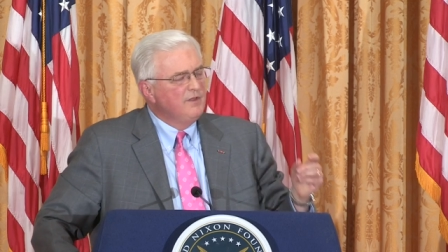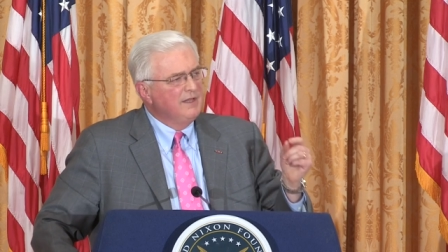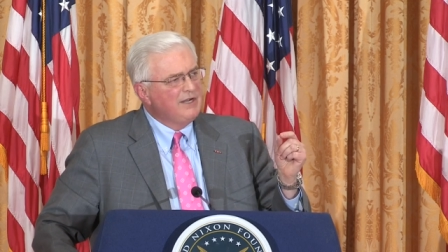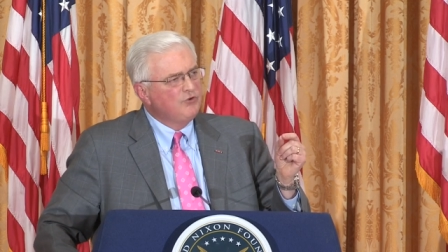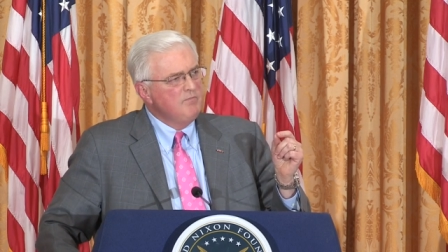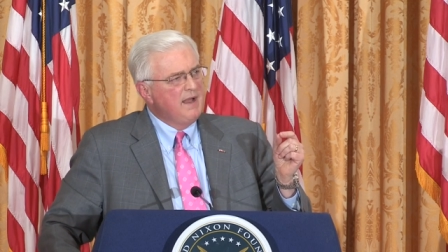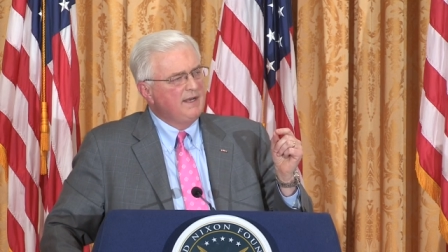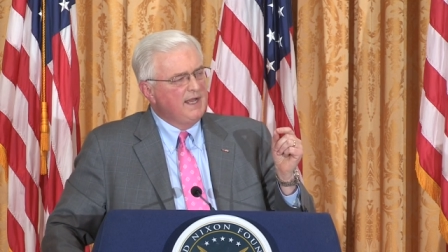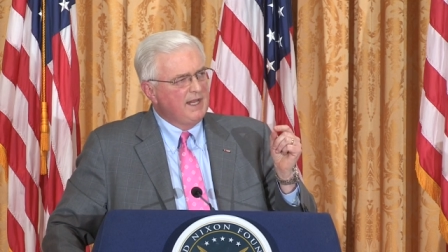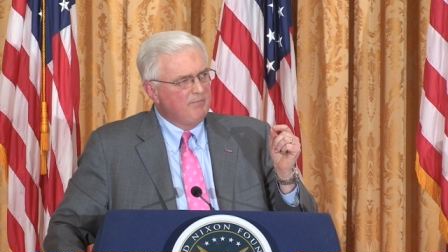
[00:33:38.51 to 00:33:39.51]

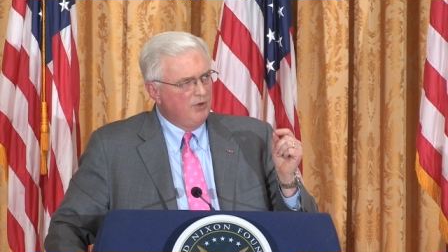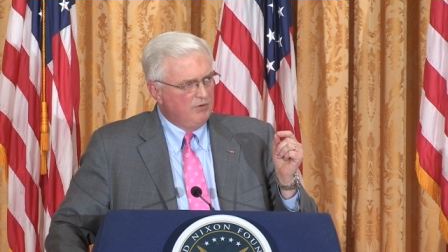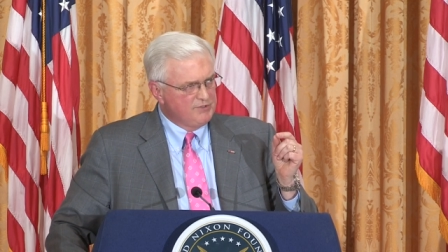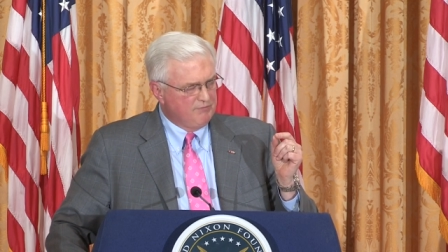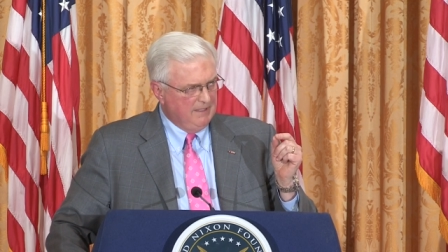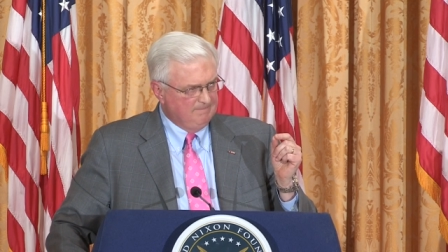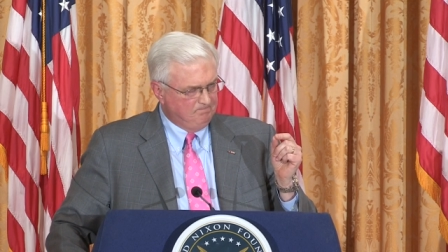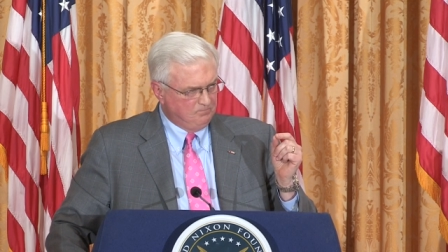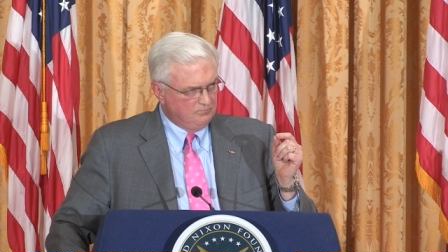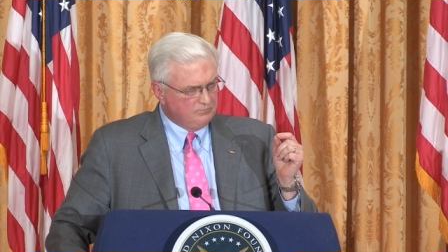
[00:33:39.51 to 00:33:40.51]
electromagnetic pulse threat
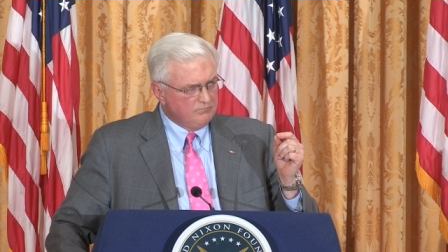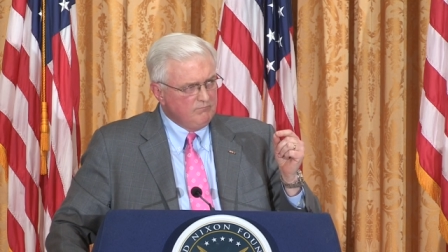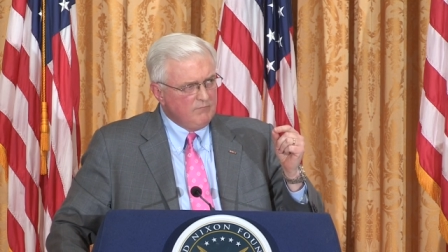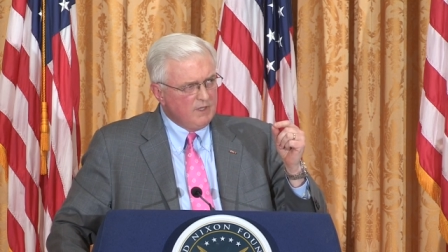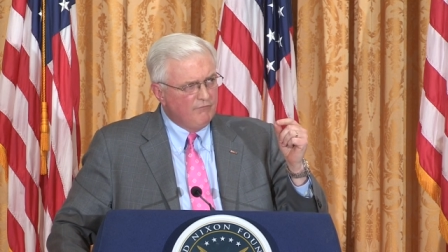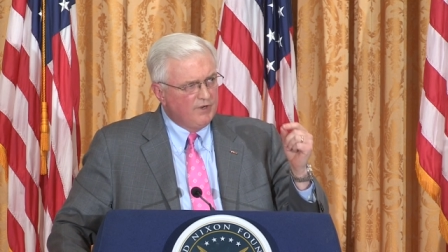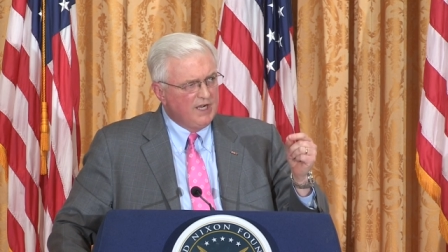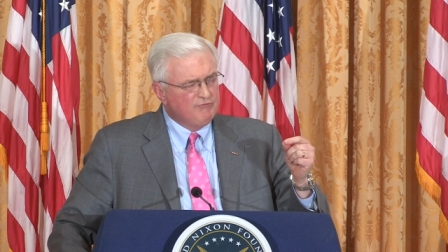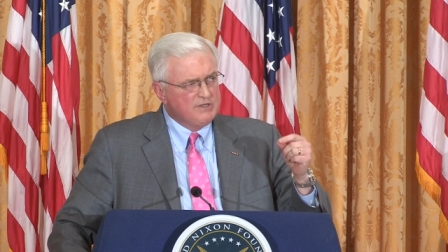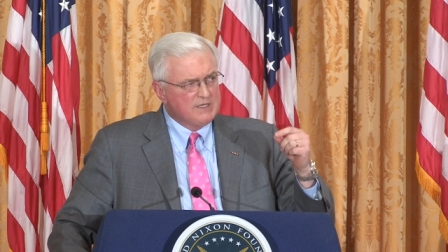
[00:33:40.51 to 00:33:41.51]
for
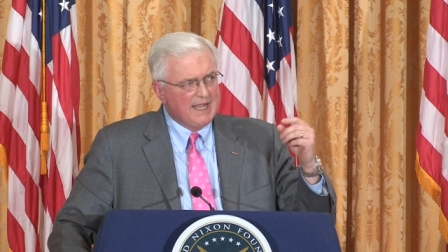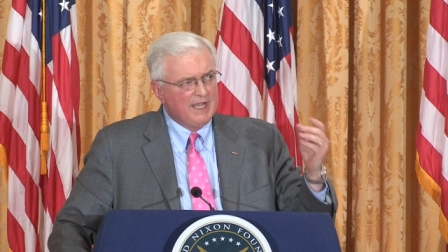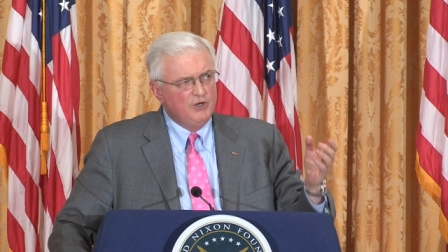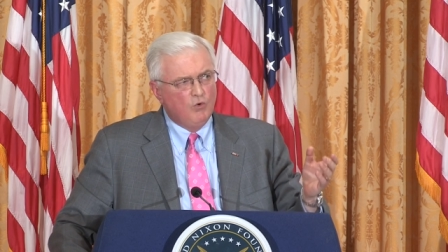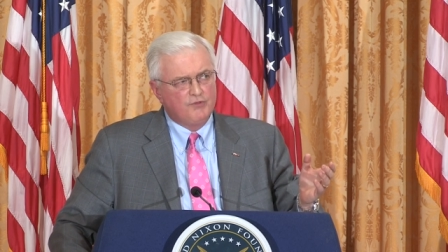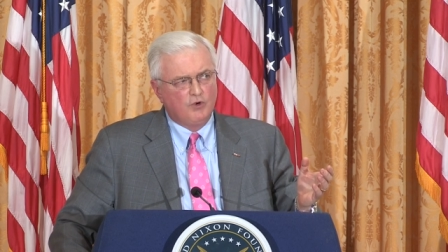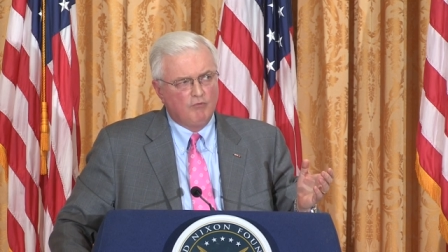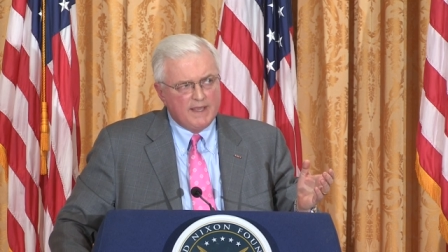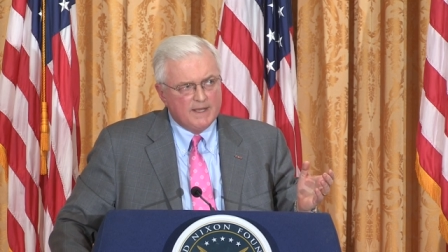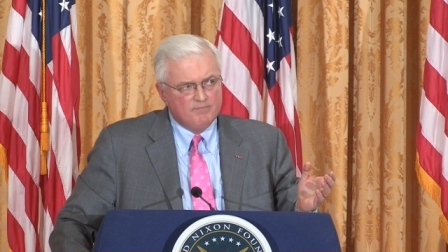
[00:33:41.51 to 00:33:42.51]
countries like in North
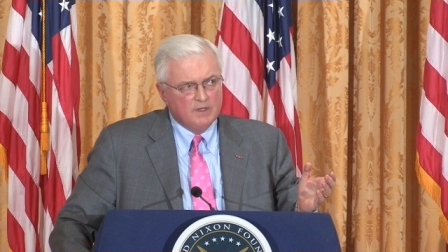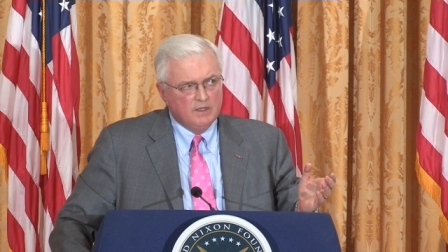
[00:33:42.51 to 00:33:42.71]
Korea,